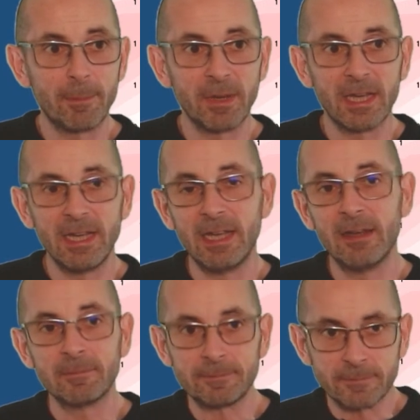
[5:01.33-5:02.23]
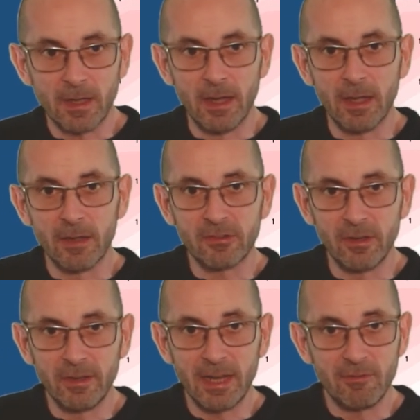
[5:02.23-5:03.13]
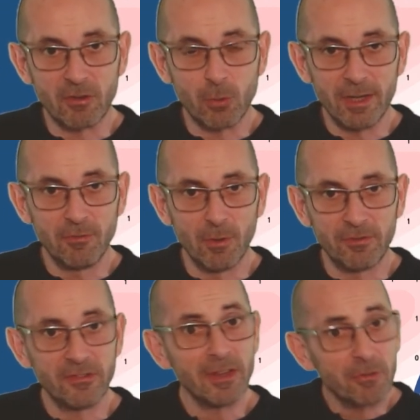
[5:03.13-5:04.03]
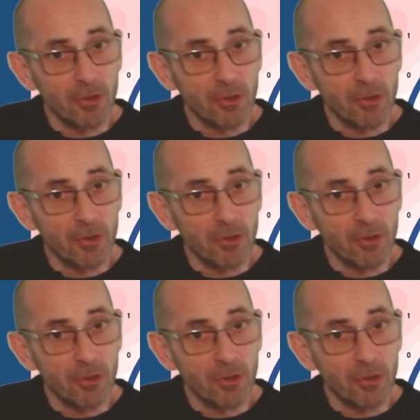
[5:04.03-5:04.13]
beginning Sunday the 24th December,